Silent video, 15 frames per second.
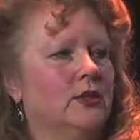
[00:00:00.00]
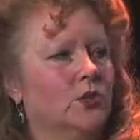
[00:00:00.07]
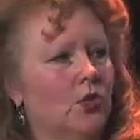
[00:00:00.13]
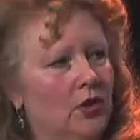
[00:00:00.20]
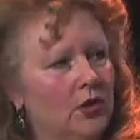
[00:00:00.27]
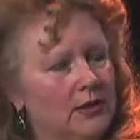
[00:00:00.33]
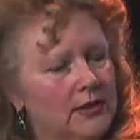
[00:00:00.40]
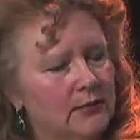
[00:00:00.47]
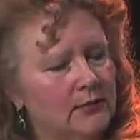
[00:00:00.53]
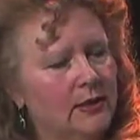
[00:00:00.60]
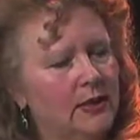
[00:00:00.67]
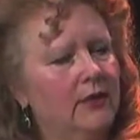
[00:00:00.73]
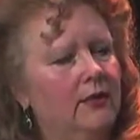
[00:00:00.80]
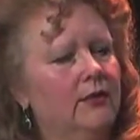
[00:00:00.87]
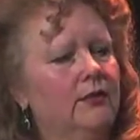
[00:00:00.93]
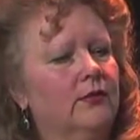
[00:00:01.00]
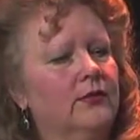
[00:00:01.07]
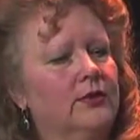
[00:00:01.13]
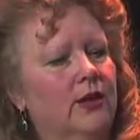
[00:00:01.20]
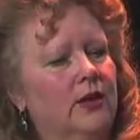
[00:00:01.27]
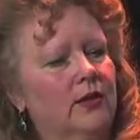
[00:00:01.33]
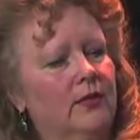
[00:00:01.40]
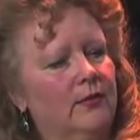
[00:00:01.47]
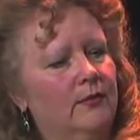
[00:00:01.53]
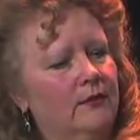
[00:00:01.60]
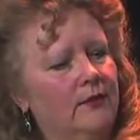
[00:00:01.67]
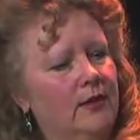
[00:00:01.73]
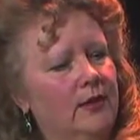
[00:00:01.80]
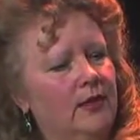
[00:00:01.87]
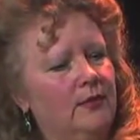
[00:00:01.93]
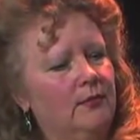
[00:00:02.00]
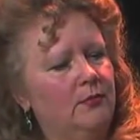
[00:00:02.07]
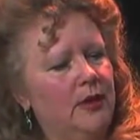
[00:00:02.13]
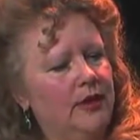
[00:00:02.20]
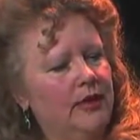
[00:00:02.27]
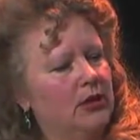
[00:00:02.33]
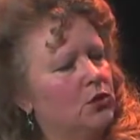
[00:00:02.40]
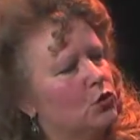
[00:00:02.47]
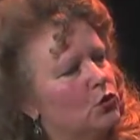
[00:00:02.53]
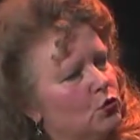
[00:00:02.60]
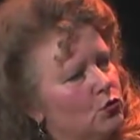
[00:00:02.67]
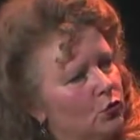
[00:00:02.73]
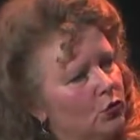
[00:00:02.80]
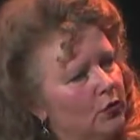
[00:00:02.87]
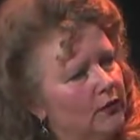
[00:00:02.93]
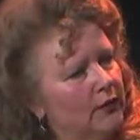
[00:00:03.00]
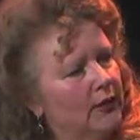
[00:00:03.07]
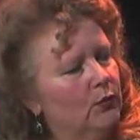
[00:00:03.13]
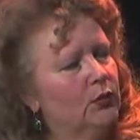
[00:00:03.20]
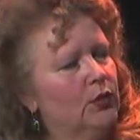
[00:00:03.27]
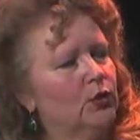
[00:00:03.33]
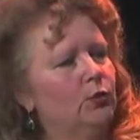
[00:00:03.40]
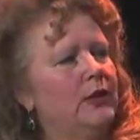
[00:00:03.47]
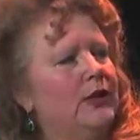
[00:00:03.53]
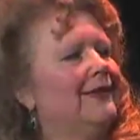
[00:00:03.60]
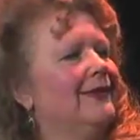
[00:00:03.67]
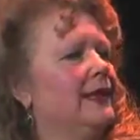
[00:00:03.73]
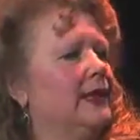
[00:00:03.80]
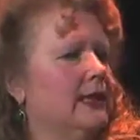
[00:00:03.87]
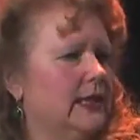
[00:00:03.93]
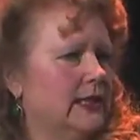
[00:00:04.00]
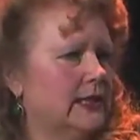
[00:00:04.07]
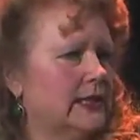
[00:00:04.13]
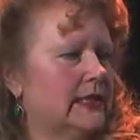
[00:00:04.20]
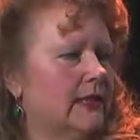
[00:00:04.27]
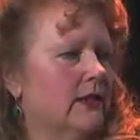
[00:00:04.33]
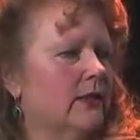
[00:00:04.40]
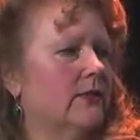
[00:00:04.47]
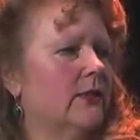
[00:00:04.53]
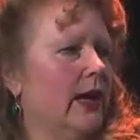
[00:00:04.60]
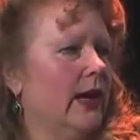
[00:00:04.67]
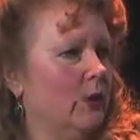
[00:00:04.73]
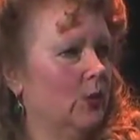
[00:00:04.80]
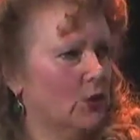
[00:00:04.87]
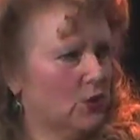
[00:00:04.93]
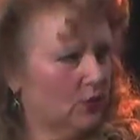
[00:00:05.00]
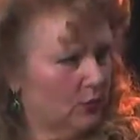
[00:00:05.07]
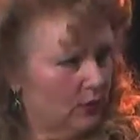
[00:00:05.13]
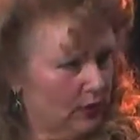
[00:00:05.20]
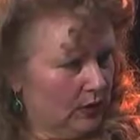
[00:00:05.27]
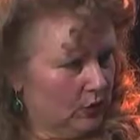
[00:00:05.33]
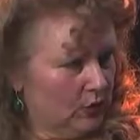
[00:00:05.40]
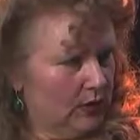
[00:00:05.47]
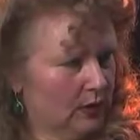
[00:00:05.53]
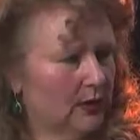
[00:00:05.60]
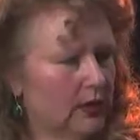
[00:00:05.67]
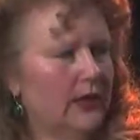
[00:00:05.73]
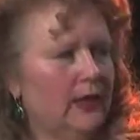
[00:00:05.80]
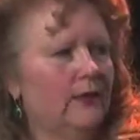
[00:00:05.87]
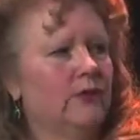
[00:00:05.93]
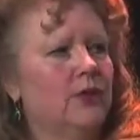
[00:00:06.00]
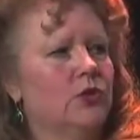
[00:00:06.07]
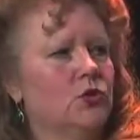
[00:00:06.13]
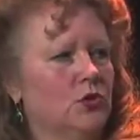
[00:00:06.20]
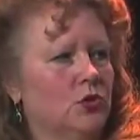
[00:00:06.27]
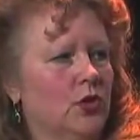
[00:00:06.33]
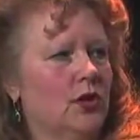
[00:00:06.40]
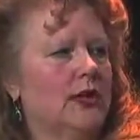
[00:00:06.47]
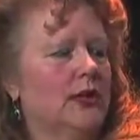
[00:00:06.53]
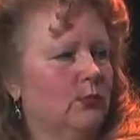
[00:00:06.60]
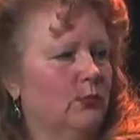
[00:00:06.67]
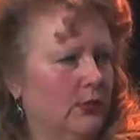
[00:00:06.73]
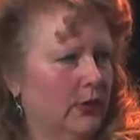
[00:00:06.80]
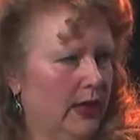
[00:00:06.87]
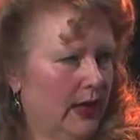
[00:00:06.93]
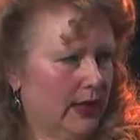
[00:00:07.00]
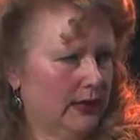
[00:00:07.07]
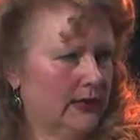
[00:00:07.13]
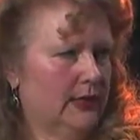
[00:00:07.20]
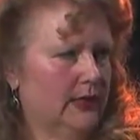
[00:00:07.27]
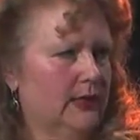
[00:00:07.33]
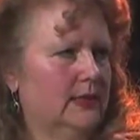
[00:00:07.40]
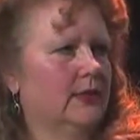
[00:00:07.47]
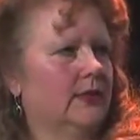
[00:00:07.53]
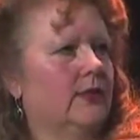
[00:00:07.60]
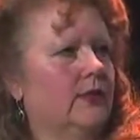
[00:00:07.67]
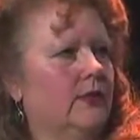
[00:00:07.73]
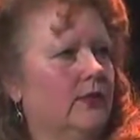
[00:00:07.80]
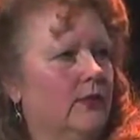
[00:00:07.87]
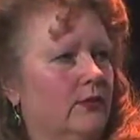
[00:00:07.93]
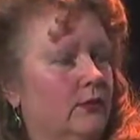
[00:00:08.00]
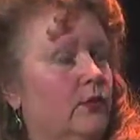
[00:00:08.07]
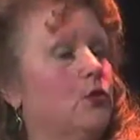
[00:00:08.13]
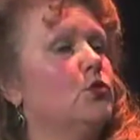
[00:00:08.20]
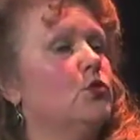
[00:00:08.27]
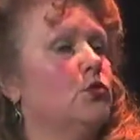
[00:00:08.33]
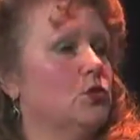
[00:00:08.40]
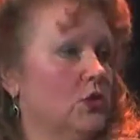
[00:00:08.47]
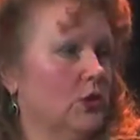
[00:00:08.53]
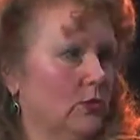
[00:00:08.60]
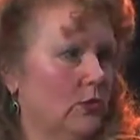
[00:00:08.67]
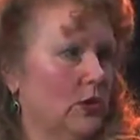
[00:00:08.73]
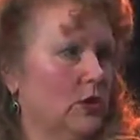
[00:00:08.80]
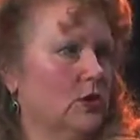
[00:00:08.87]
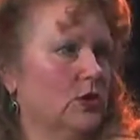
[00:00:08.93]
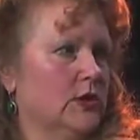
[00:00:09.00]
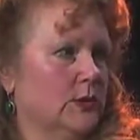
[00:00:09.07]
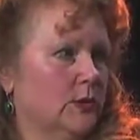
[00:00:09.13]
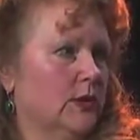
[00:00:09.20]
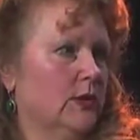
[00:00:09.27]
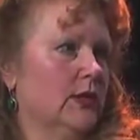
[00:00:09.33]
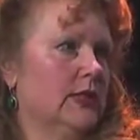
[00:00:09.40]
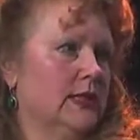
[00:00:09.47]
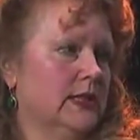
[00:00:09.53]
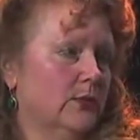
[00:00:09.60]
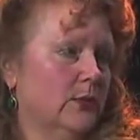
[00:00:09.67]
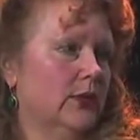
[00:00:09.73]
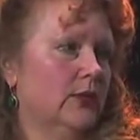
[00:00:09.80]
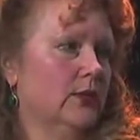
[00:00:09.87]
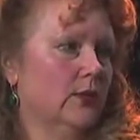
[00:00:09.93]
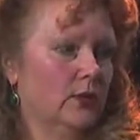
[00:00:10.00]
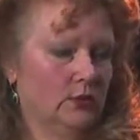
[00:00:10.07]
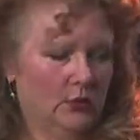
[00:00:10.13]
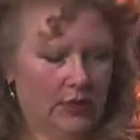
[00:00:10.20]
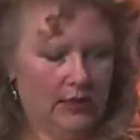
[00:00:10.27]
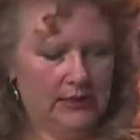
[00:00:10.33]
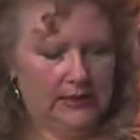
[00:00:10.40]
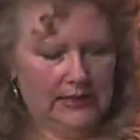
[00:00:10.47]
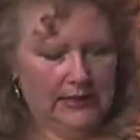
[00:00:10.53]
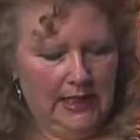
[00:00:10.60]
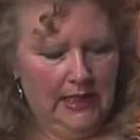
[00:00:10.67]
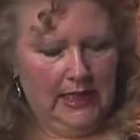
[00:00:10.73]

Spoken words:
talks about making sure that when you're meeting the needs of our generation, that you're not impacting the future generation's ability to meet their own needs.